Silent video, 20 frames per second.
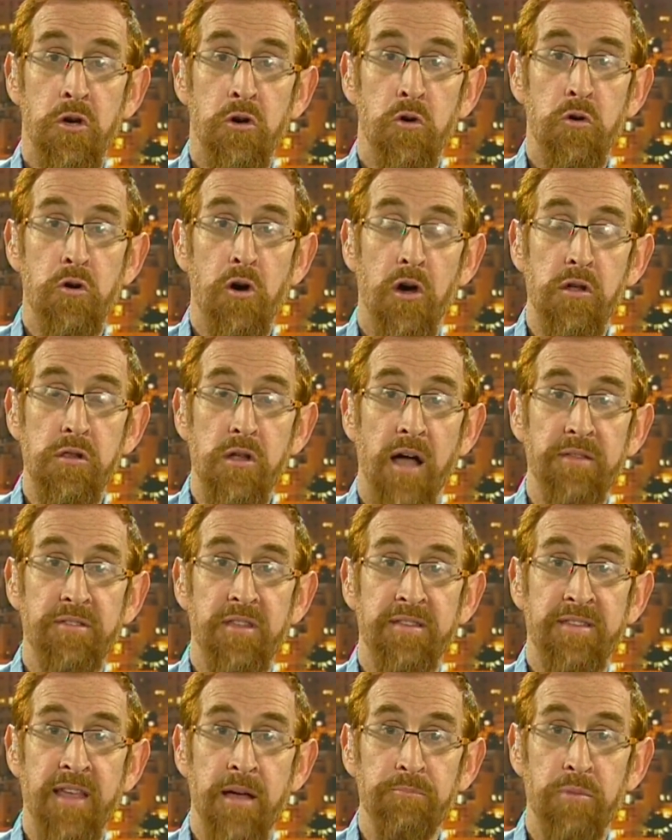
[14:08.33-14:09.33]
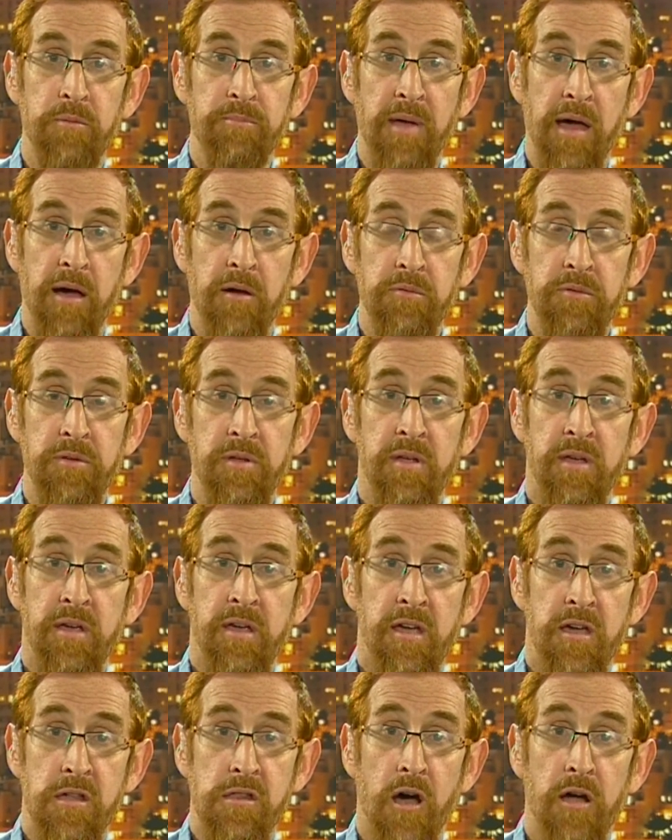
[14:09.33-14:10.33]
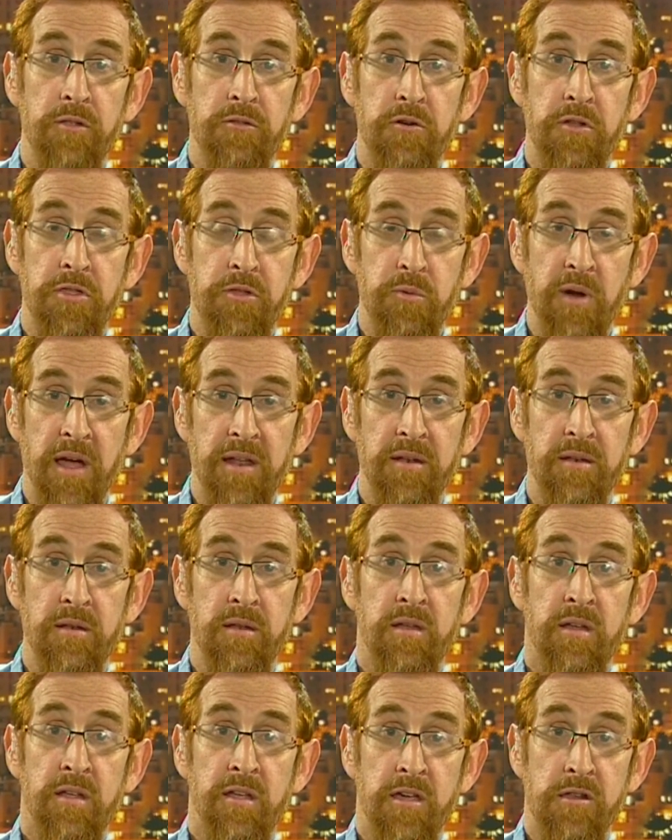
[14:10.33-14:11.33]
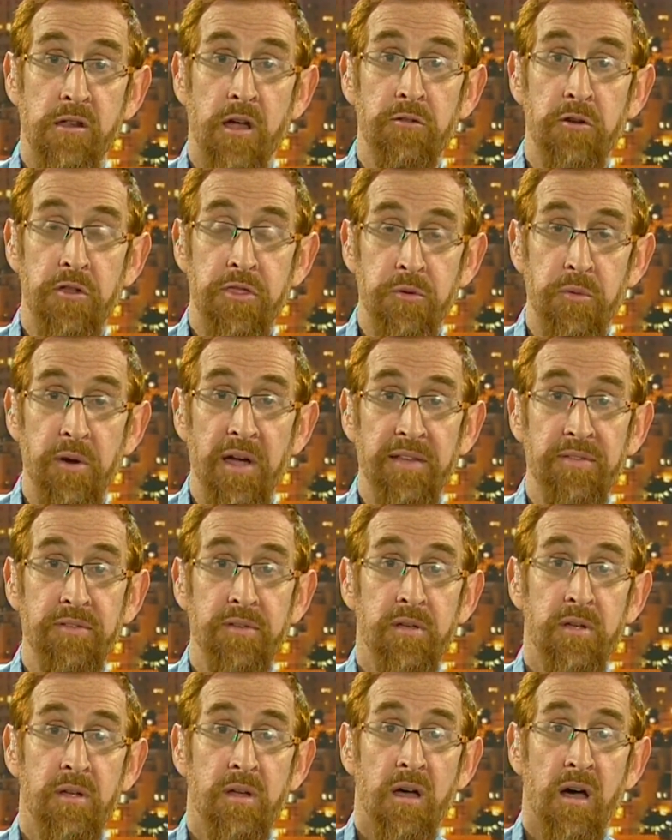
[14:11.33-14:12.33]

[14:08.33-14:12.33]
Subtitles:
who goes onto the Temple Mount is under threat